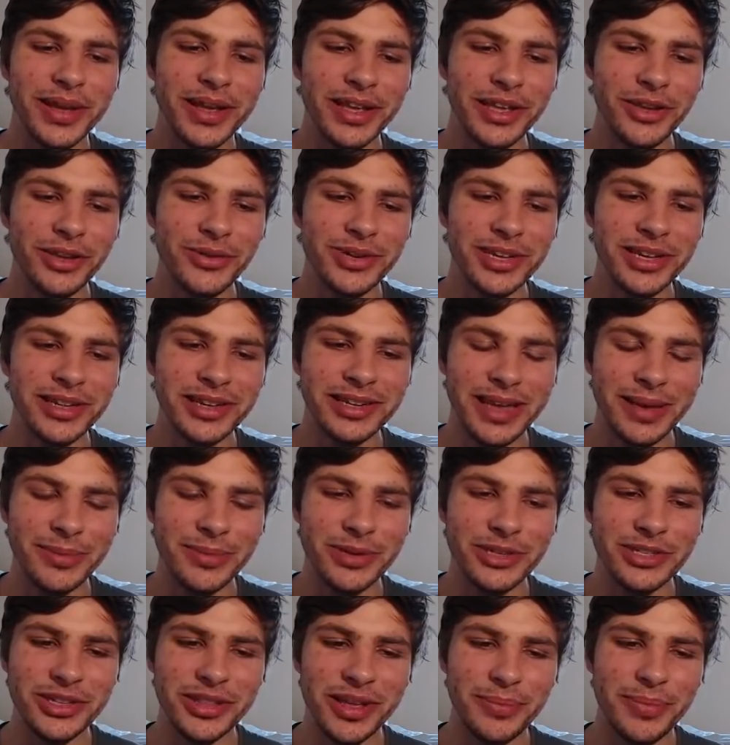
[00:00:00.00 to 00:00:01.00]
you deal a
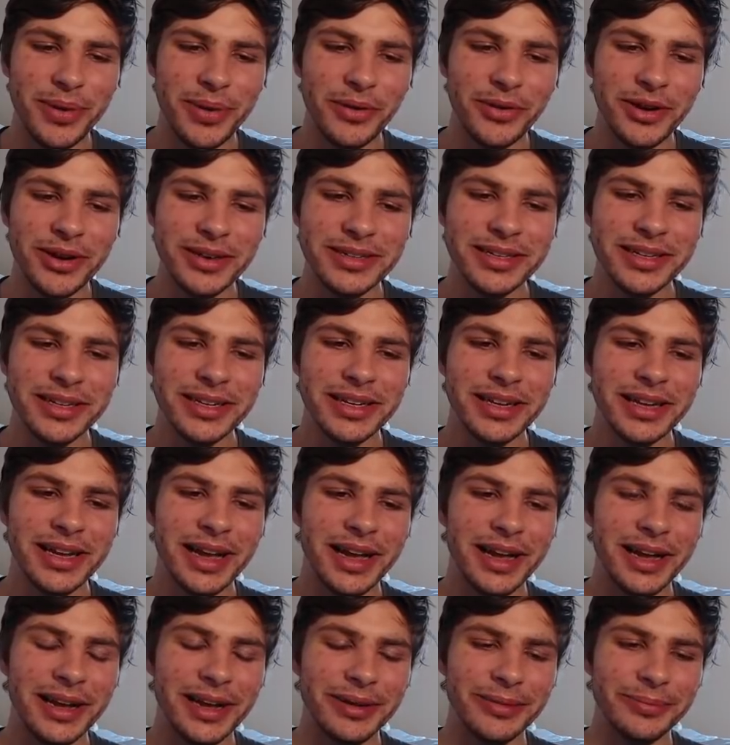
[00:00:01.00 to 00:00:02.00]
damage to the opponent,
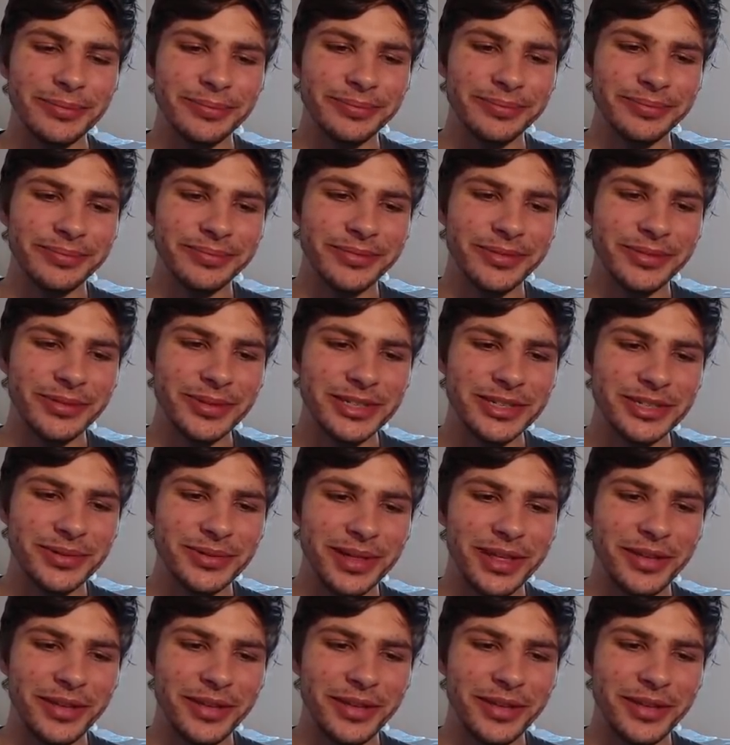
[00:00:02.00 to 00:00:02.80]
um, which is really